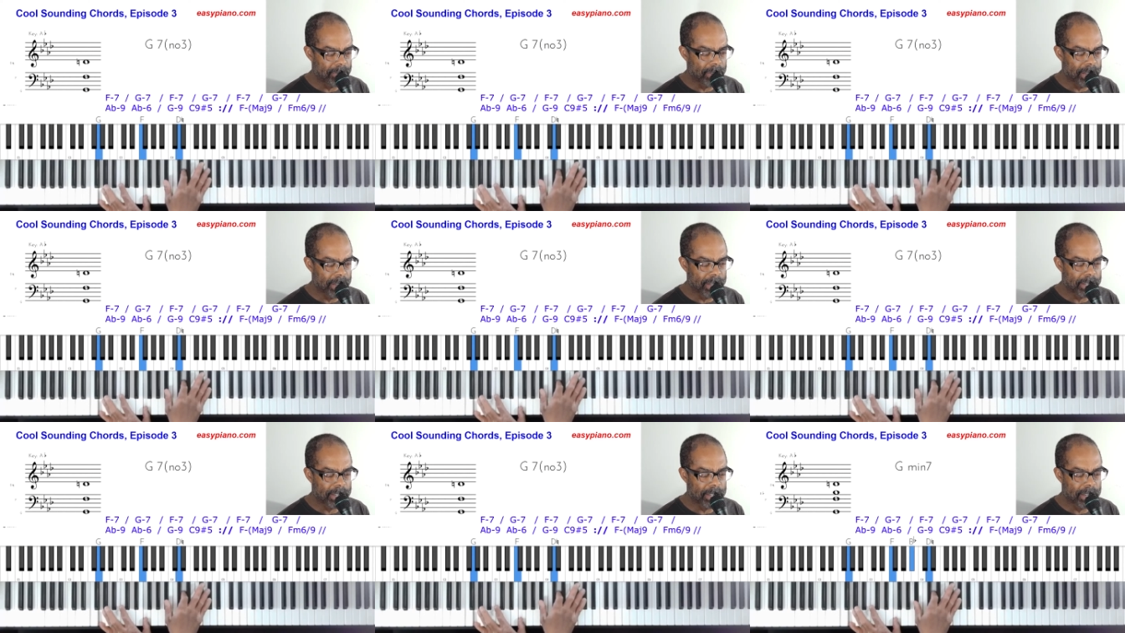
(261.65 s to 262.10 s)

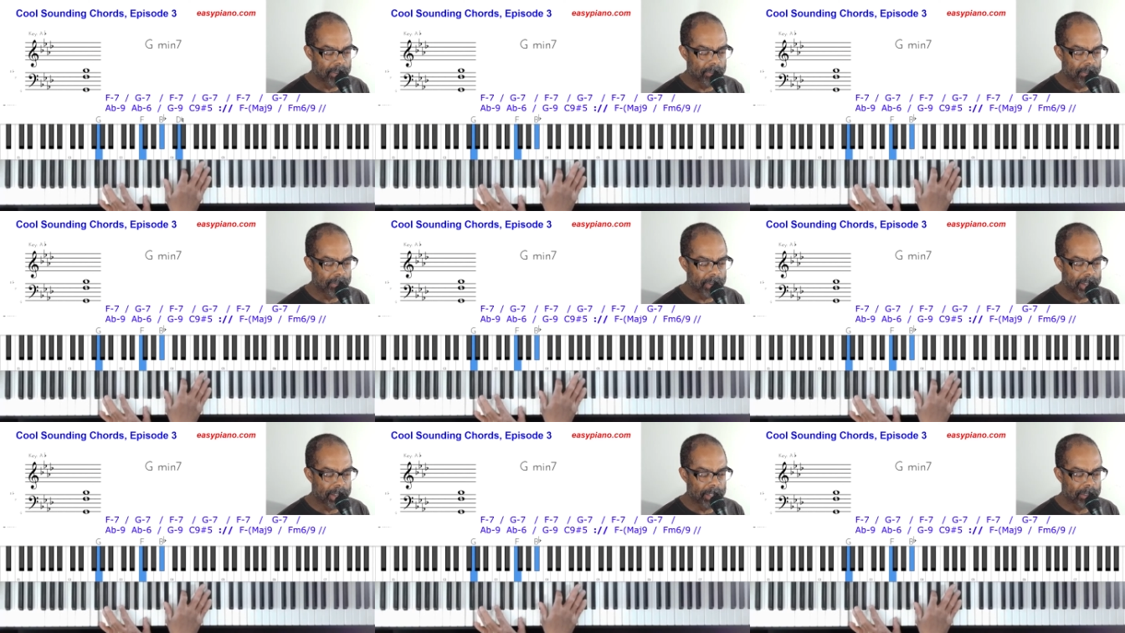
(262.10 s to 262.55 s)
flat
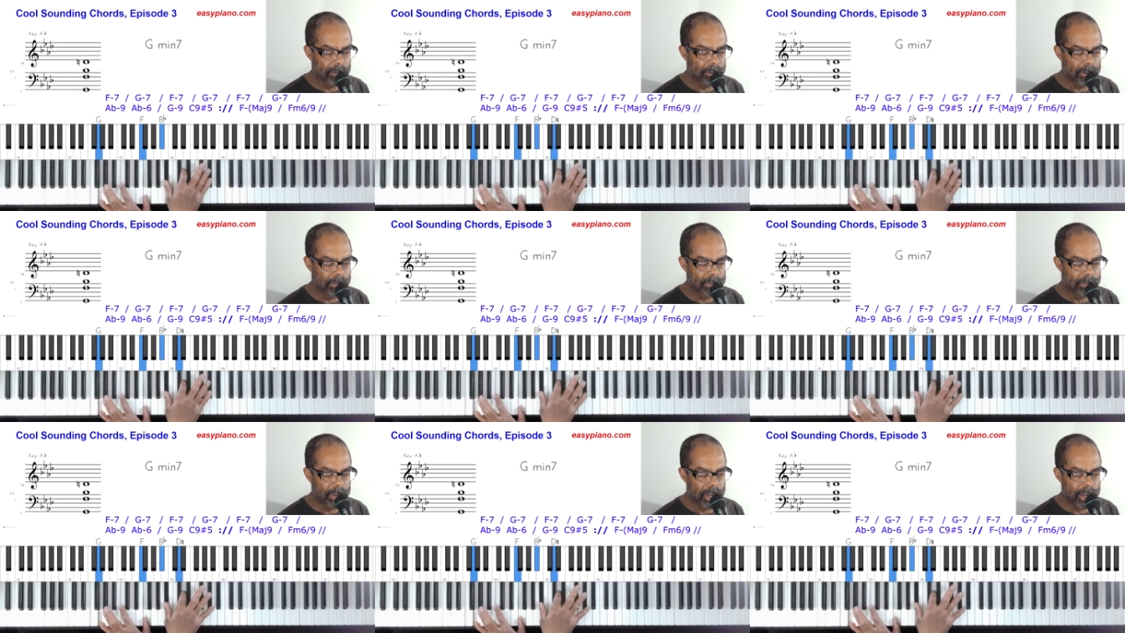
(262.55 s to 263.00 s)
7, flat
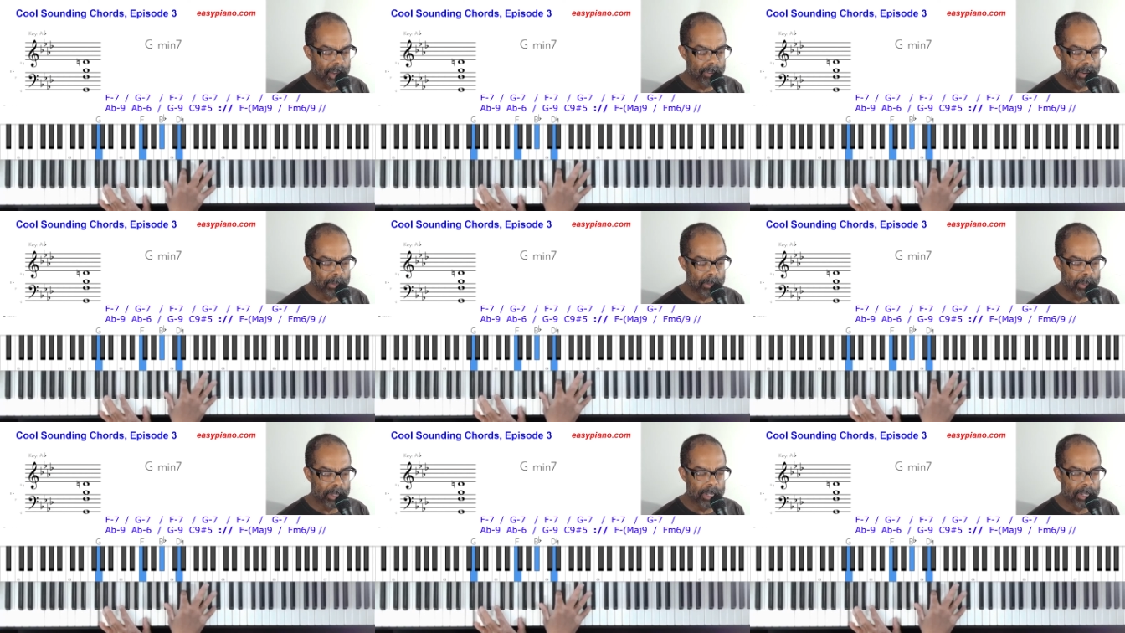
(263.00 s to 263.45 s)
3, 5,
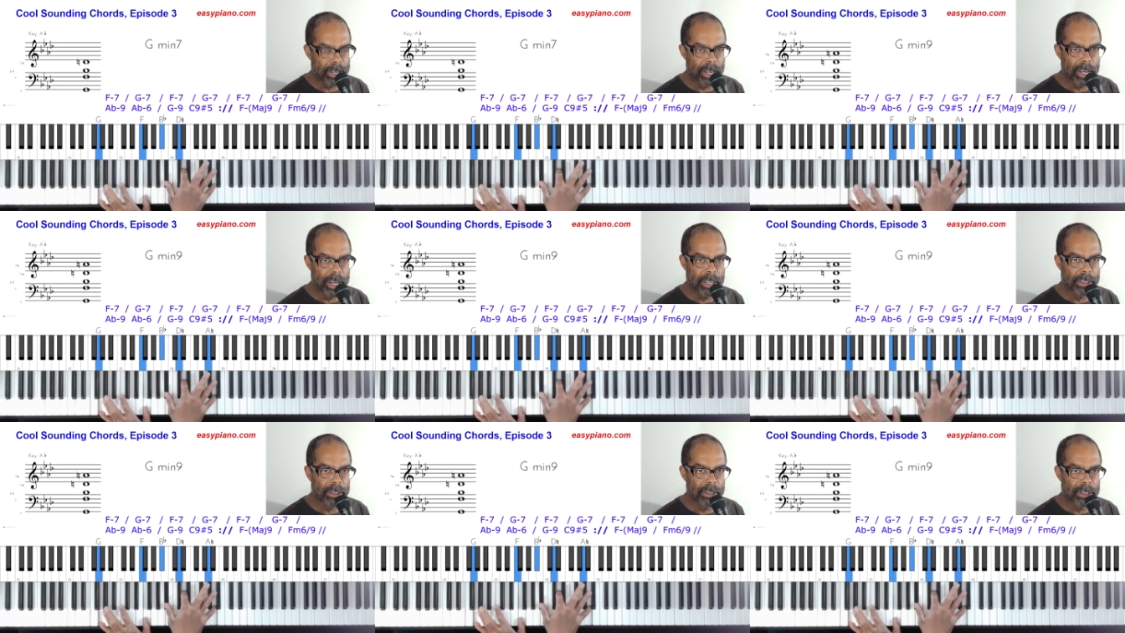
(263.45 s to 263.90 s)
and I put the
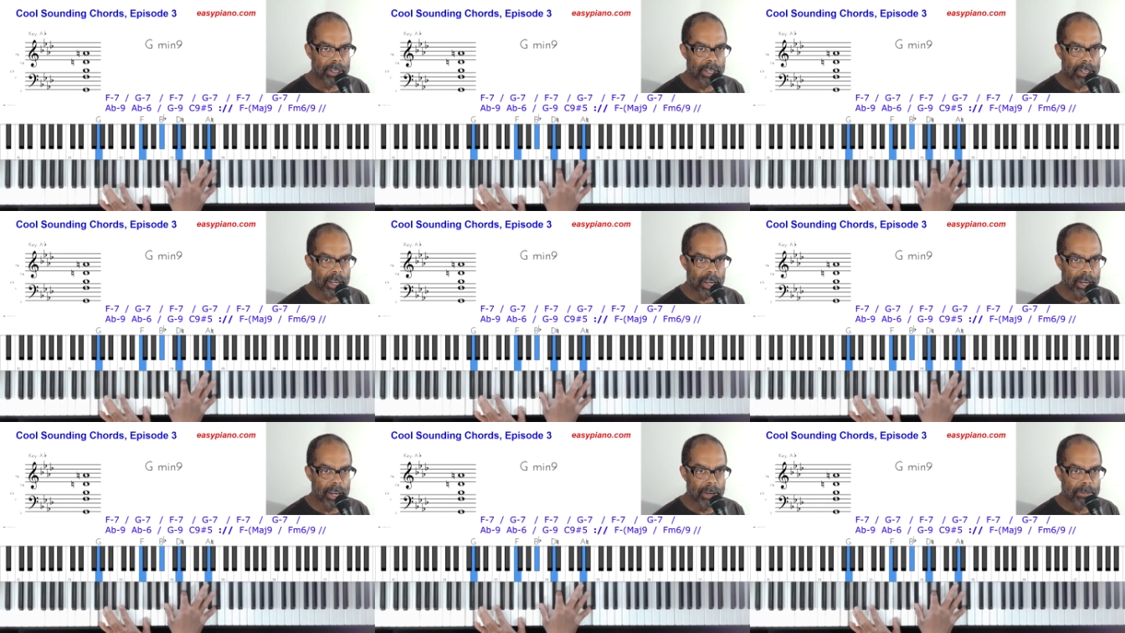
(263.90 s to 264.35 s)
9th on
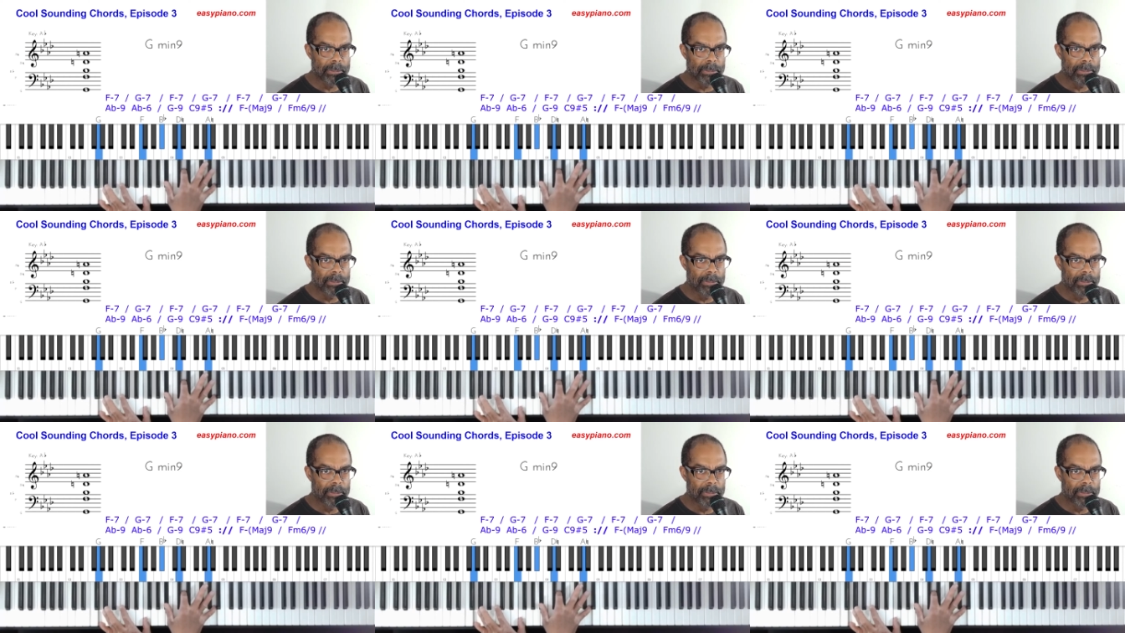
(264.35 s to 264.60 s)
top.